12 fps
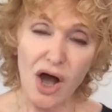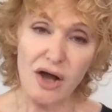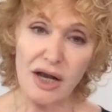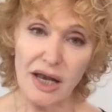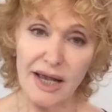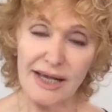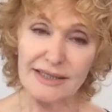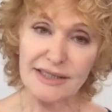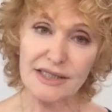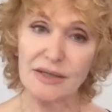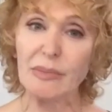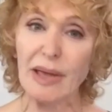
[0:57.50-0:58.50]
clients
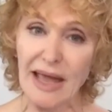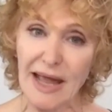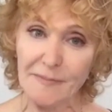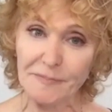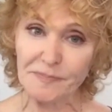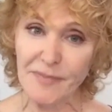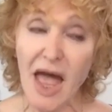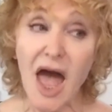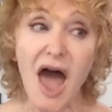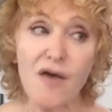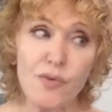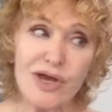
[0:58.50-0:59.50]
to be?
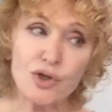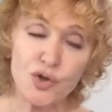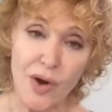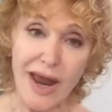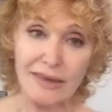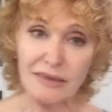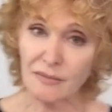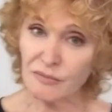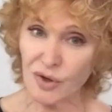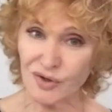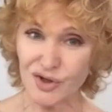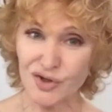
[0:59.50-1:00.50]
Have we trained them
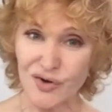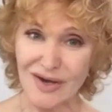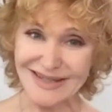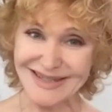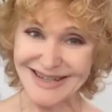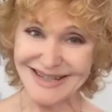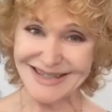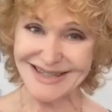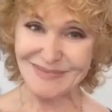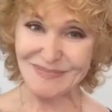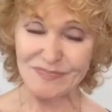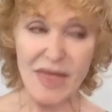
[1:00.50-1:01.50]
not to trust
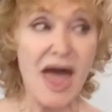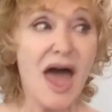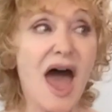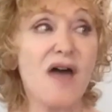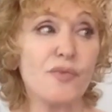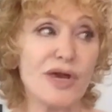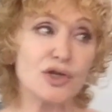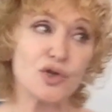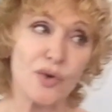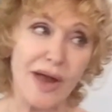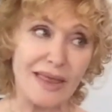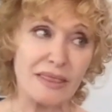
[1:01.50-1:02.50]
us? Have we
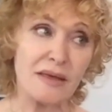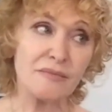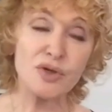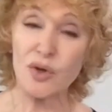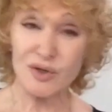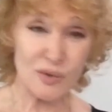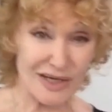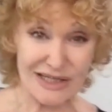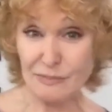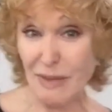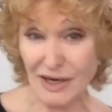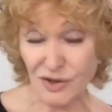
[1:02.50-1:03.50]
trained them not to
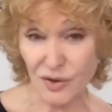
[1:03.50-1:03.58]
expect a